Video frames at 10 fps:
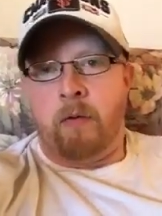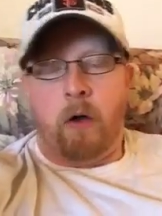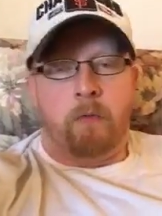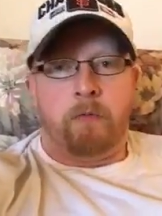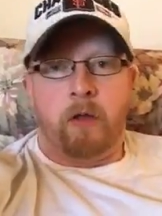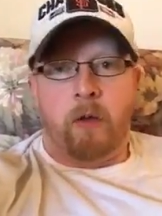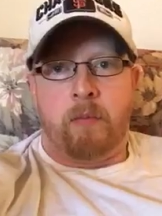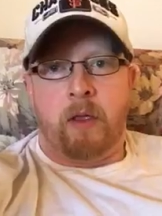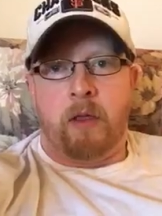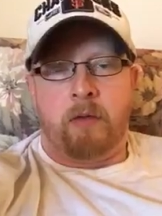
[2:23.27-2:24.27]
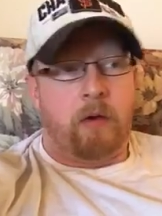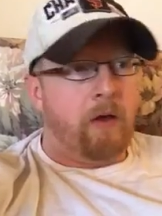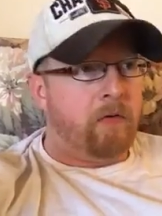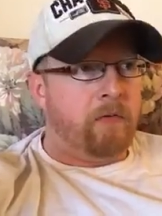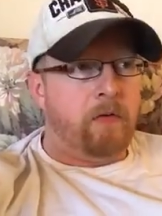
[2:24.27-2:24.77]
Hopefully, I'll be either
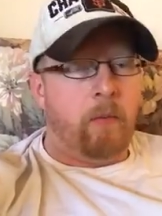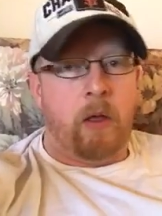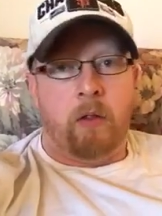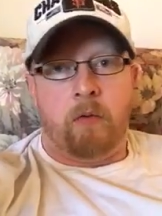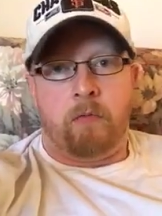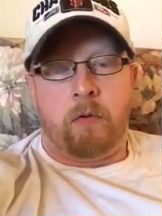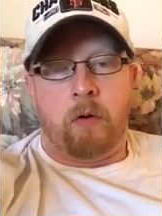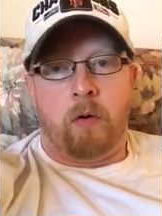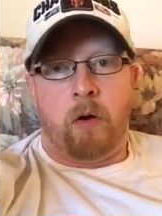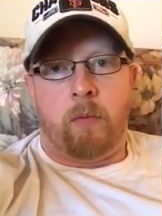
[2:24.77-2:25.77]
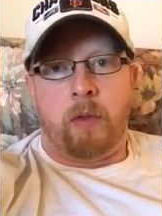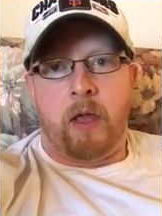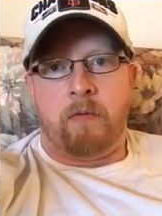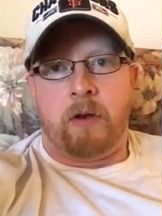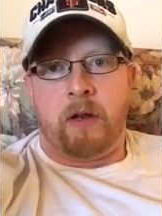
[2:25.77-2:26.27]
having a female over or I'll be
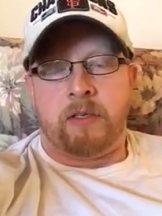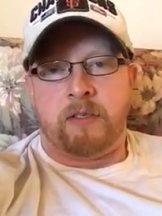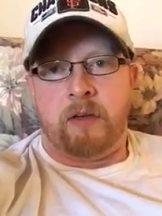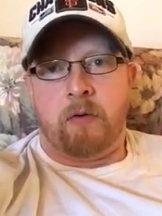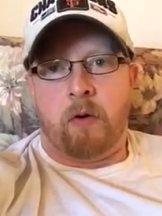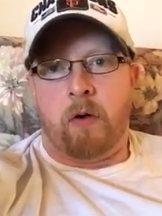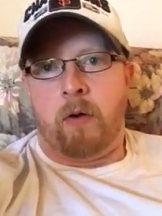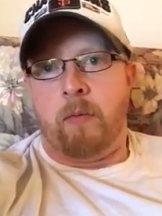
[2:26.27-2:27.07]
having a nice dinner or,